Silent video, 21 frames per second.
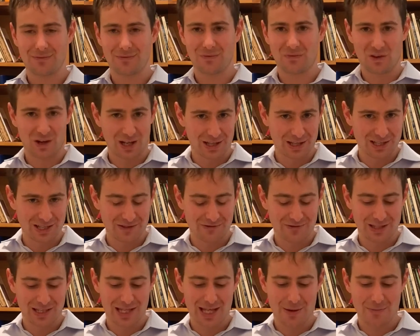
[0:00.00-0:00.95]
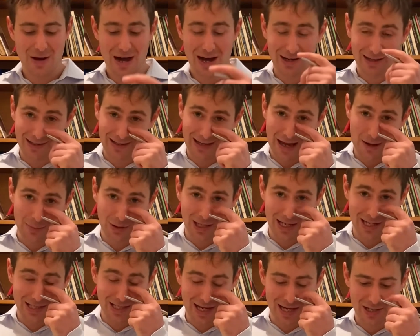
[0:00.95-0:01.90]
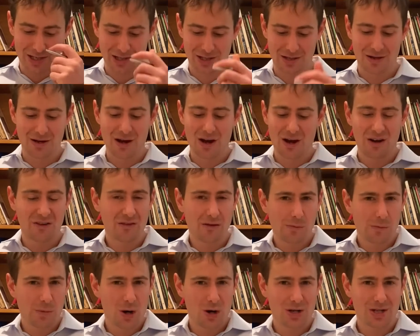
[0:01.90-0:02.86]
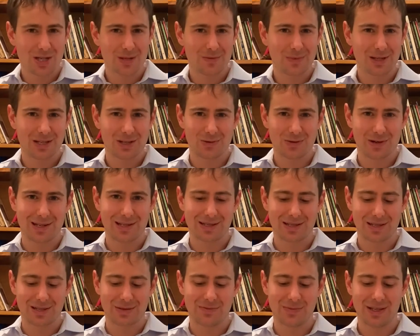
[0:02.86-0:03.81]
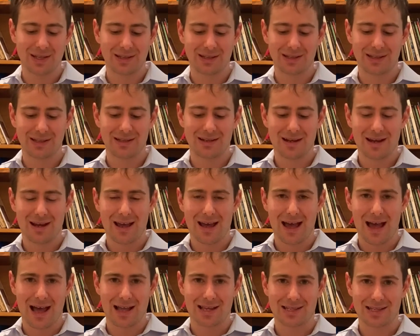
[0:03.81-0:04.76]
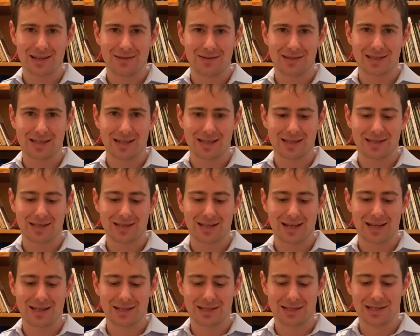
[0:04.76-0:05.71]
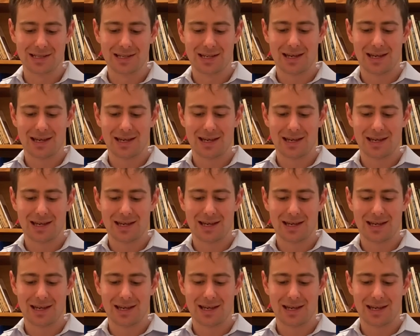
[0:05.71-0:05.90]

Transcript: relative to their market capitalization of approximately 26 million at 17 cents,